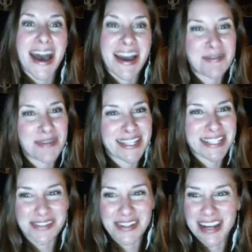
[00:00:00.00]
I hope you guys
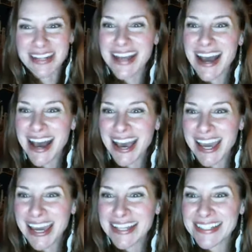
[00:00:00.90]
have a great
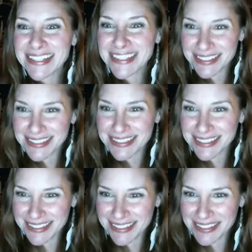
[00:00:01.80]
night.
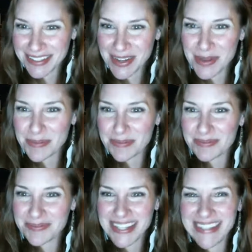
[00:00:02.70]
Oh,
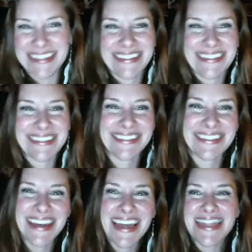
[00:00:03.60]

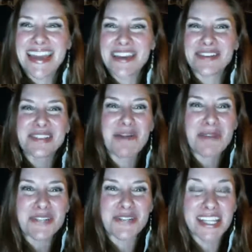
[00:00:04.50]
thank you so
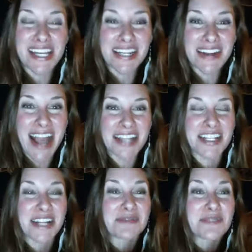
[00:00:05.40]
much for the
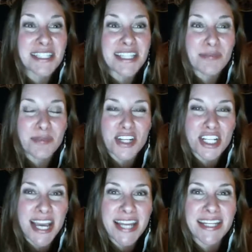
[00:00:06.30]
interaction. I really
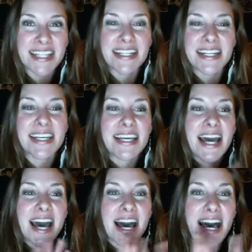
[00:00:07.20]
appreciate it.
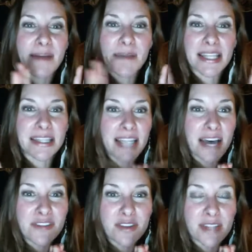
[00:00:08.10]
I
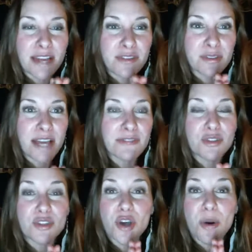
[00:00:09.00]
love you, love you, love
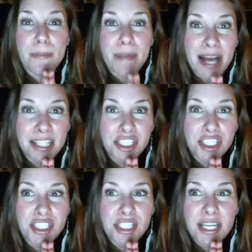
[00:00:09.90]
you so
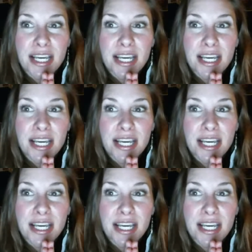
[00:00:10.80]
much.